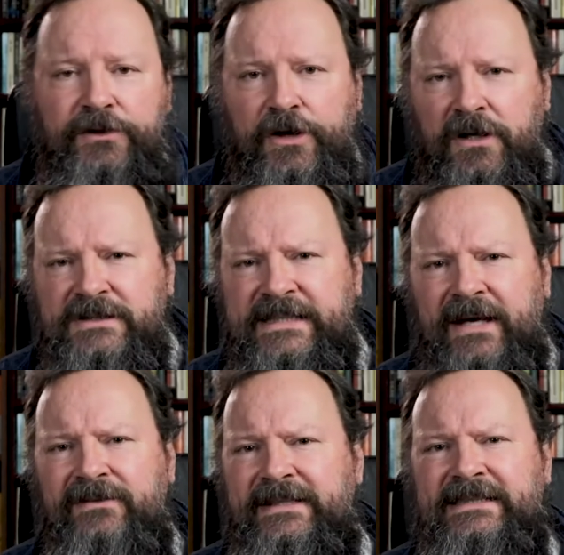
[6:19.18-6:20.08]
Turns
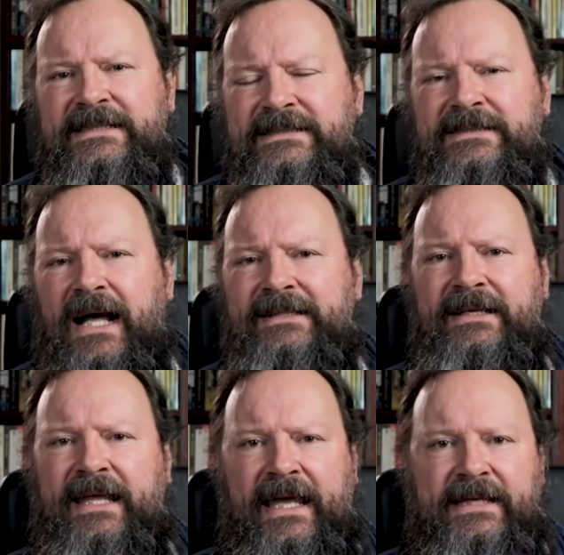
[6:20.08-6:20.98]
out this is not
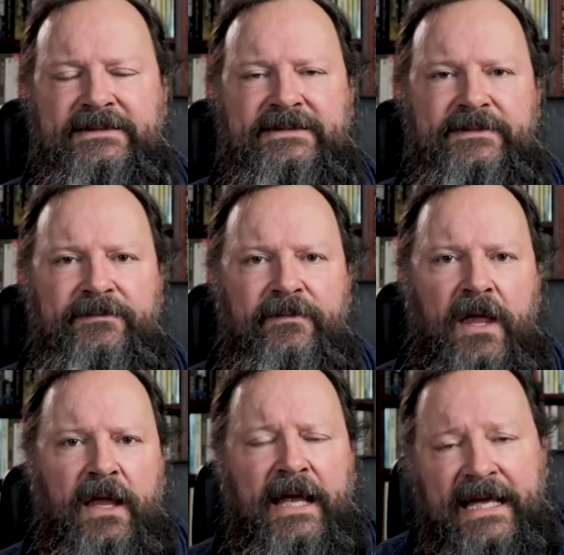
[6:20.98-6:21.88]
the case.
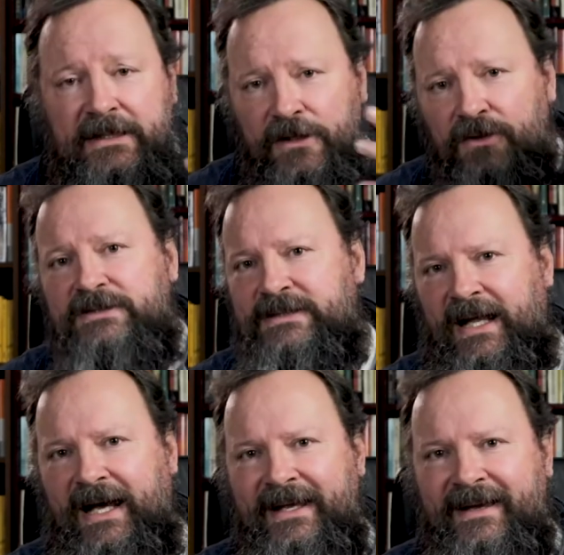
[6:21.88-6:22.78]
It looks
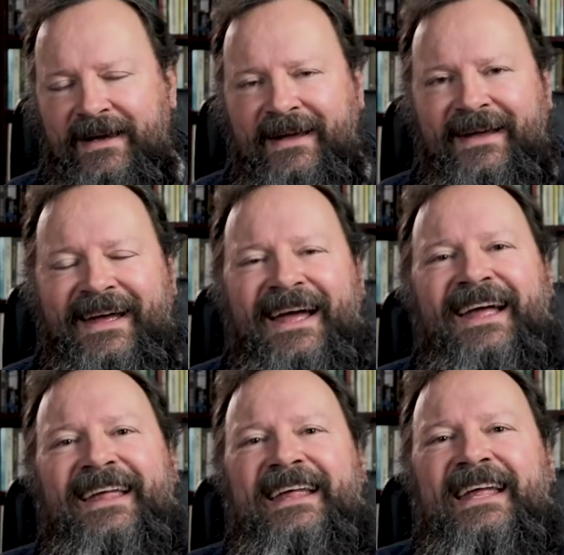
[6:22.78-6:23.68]
like
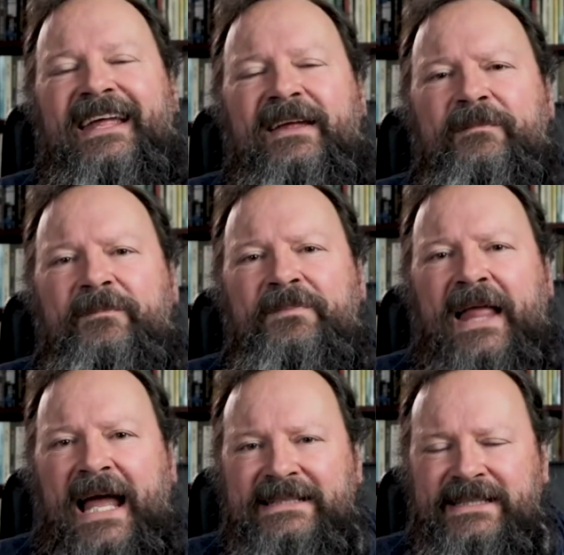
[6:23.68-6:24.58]

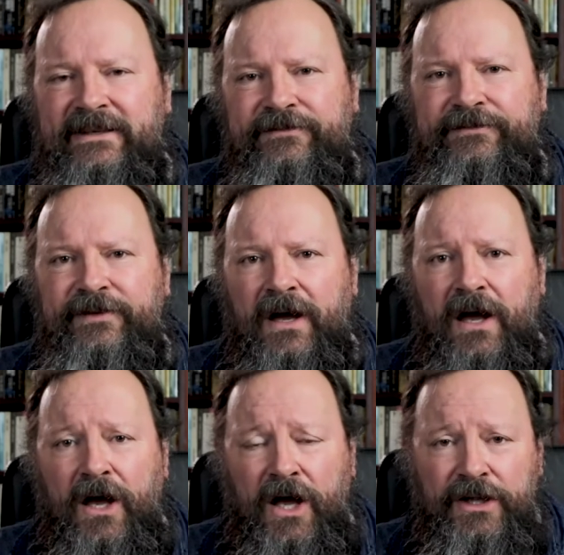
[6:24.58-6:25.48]
as if
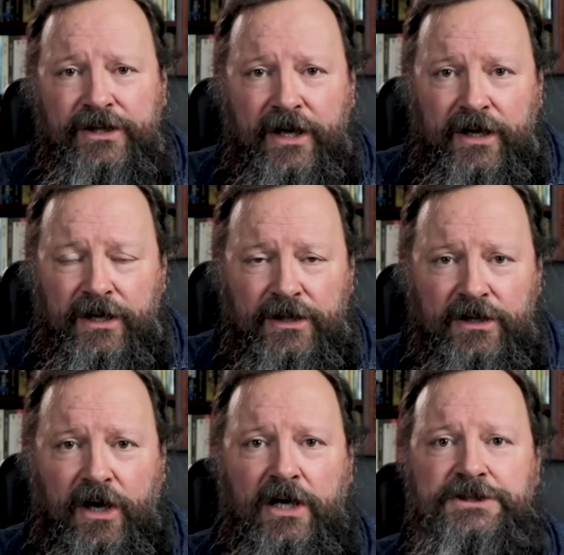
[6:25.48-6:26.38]
the
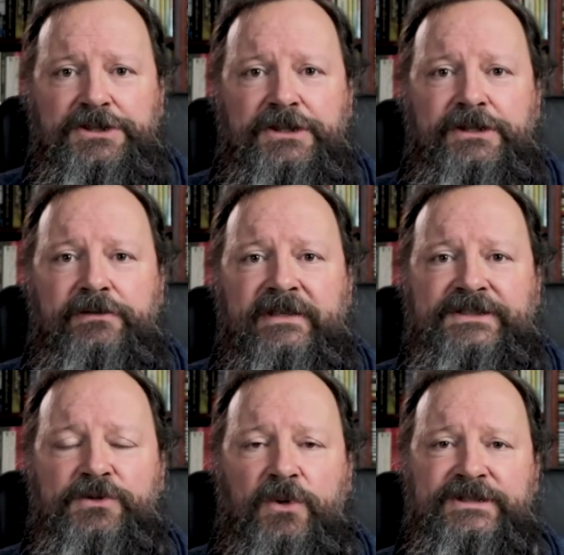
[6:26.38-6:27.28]
larger the
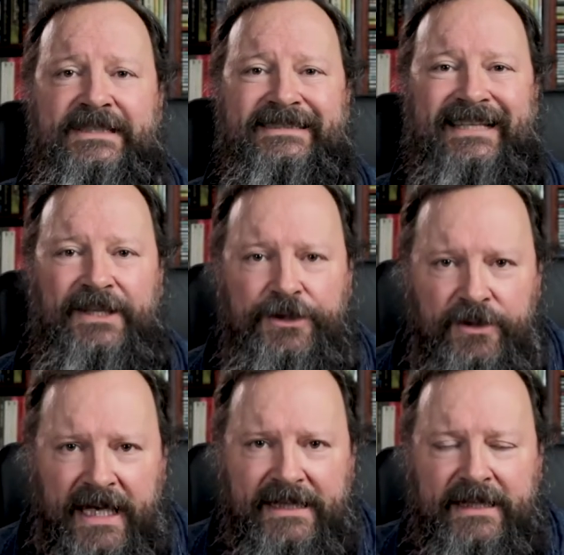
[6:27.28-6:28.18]
resources that you
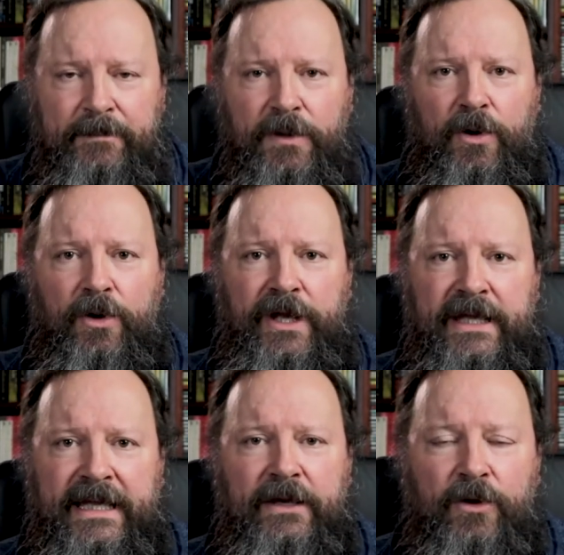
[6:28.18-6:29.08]
can deploy
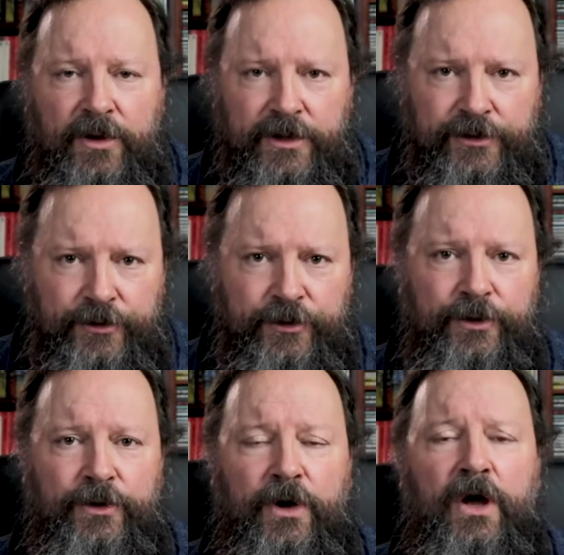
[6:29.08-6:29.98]
in order
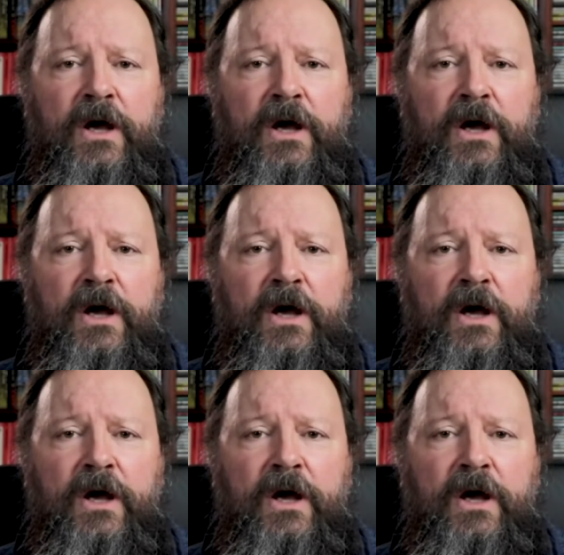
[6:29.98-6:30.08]
to